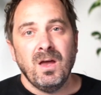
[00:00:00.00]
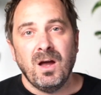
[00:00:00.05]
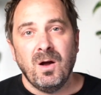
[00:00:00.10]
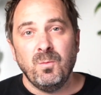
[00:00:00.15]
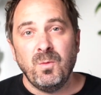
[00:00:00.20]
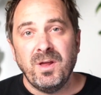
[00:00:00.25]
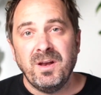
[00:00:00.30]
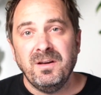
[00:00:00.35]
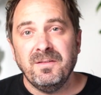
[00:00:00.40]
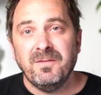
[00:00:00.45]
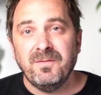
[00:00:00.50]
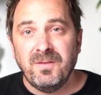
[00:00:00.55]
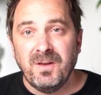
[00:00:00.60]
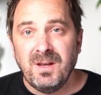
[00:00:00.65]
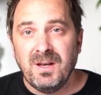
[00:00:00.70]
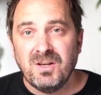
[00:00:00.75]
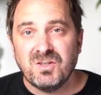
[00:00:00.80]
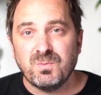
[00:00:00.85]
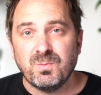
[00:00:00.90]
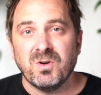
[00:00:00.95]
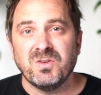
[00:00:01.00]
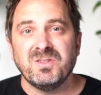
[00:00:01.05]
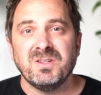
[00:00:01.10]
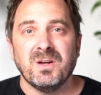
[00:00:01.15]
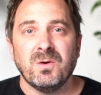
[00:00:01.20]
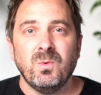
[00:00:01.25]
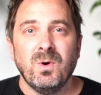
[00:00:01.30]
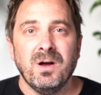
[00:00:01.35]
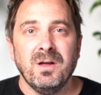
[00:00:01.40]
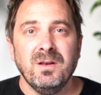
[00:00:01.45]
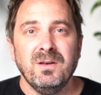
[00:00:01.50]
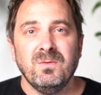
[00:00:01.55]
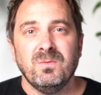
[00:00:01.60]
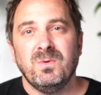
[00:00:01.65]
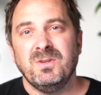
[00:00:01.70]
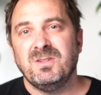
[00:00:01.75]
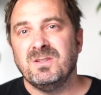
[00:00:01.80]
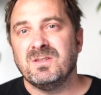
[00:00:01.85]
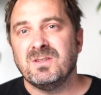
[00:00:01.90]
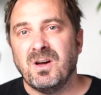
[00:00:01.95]
I'm ready to finish Project 1,
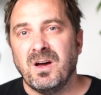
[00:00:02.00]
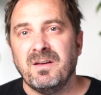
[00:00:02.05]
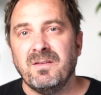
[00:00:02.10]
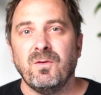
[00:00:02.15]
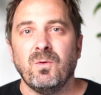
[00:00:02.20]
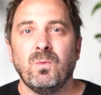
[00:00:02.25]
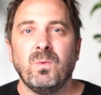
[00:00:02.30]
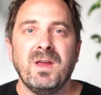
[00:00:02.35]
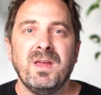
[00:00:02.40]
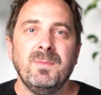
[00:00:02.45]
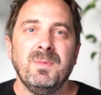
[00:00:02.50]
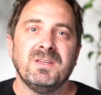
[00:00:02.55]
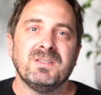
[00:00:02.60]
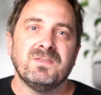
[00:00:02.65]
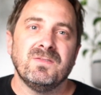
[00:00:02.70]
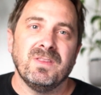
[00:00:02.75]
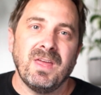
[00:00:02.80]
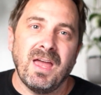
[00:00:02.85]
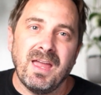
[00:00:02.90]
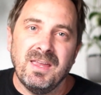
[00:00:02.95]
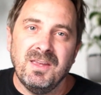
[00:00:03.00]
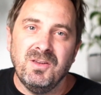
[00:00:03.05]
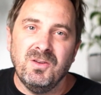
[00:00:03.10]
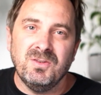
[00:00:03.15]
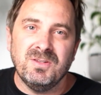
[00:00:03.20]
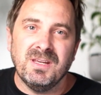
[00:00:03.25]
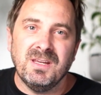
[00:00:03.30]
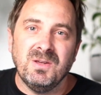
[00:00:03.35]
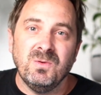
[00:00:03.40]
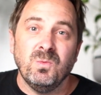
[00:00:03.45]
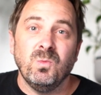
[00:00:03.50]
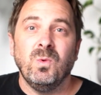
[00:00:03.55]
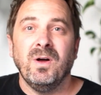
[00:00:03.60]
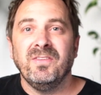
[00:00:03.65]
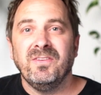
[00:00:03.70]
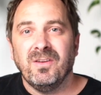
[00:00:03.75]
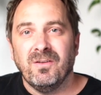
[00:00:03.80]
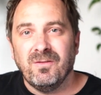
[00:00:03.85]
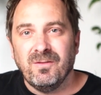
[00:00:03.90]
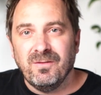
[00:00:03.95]
which is kind of a remix for the AUD
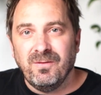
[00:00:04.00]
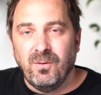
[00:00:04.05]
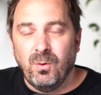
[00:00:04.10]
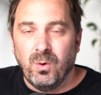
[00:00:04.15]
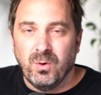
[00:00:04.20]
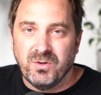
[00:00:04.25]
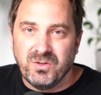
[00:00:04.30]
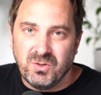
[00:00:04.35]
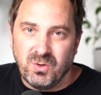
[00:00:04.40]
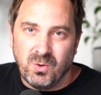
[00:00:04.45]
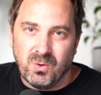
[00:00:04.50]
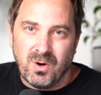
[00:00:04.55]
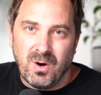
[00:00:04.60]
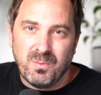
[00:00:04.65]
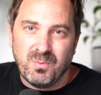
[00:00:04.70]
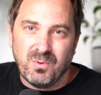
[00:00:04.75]
174 door